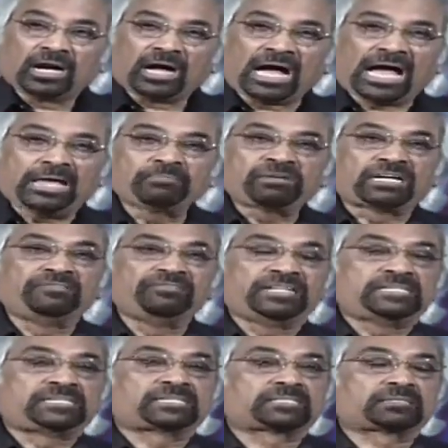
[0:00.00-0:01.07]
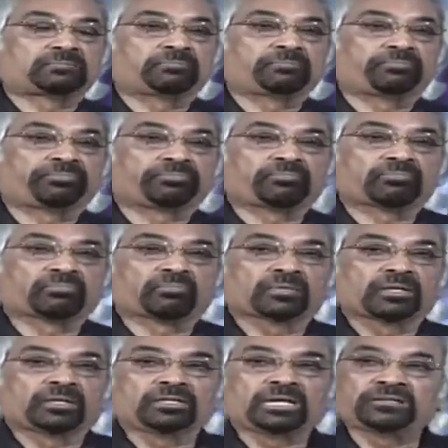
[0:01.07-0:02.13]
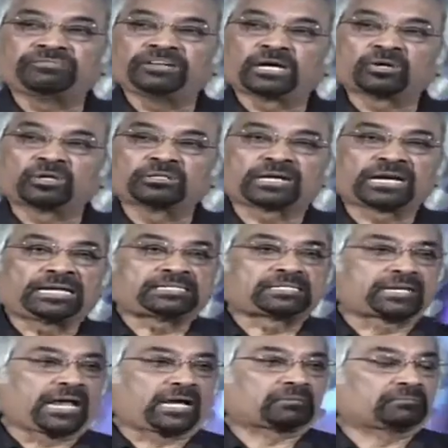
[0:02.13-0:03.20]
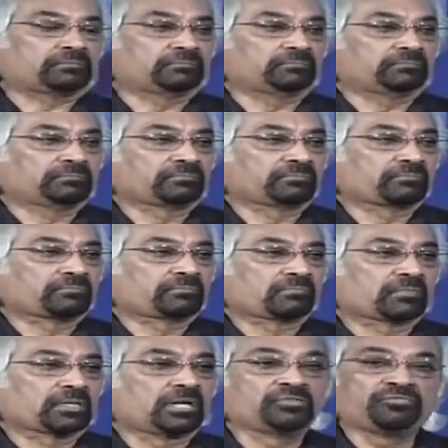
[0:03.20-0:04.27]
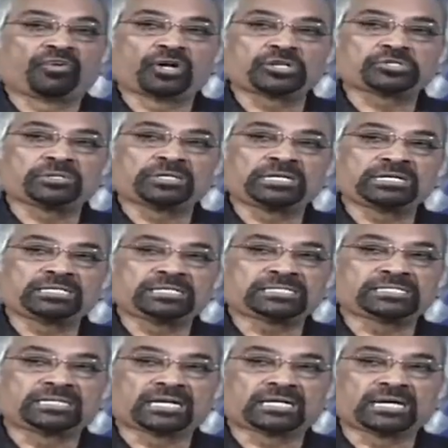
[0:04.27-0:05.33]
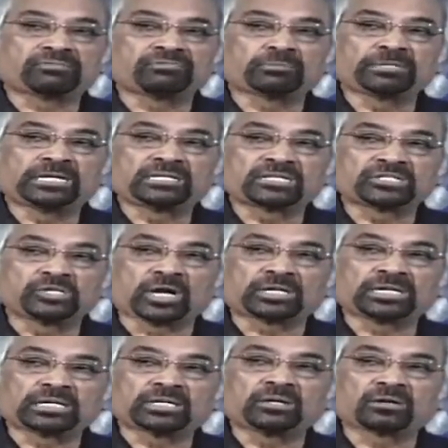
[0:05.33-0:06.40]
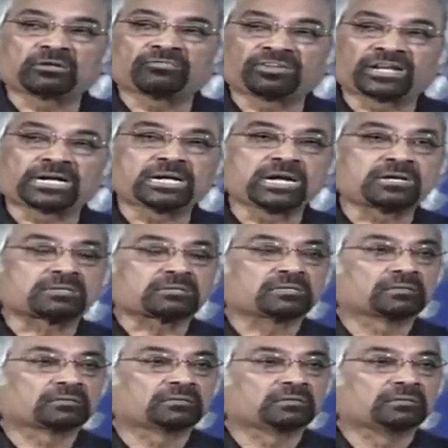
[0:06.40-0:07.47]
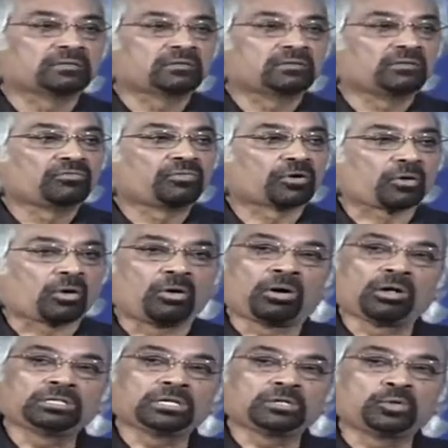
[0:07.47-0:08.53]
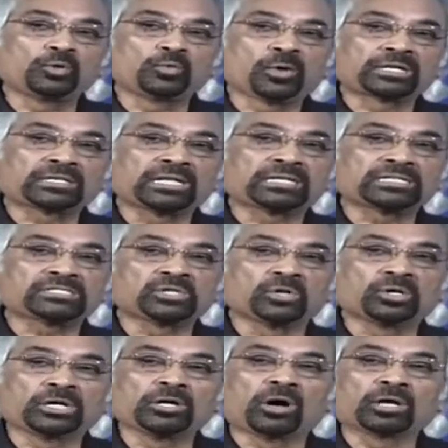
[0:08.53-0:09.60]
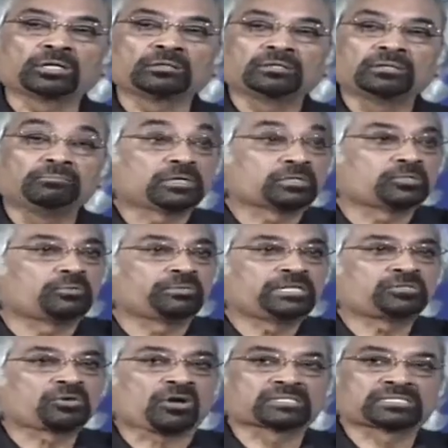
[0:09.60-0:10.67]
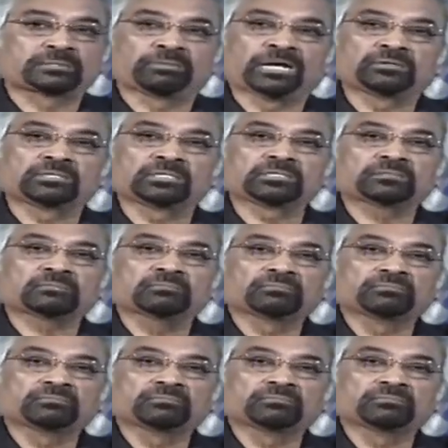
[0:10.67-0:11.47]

I am convinced that we are on the right track. Unfortunately, the government does not get a lot of credit for all the good work that is going on because nobody talks about it.